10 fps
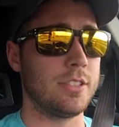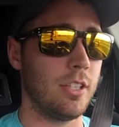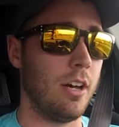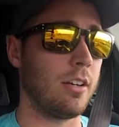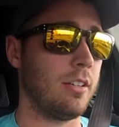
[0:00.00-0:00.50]

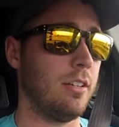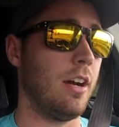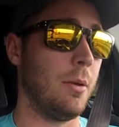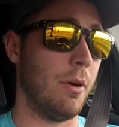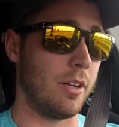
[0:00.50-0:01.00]
stock
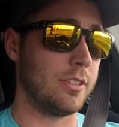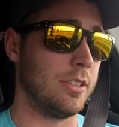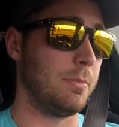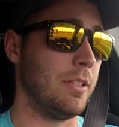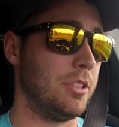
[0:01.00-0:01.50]
iBox
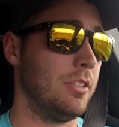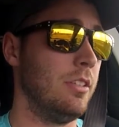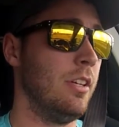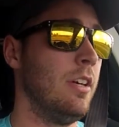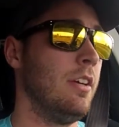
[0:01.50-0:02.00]
suspension
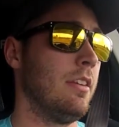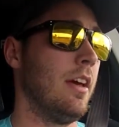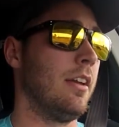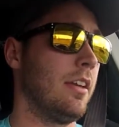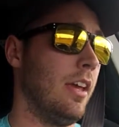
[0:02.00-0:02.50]

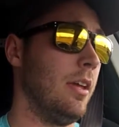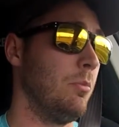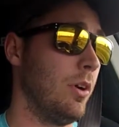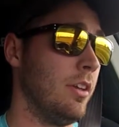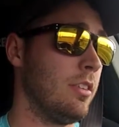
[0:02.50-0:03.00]
that
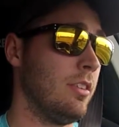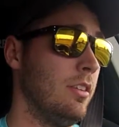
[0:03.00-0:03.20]
came with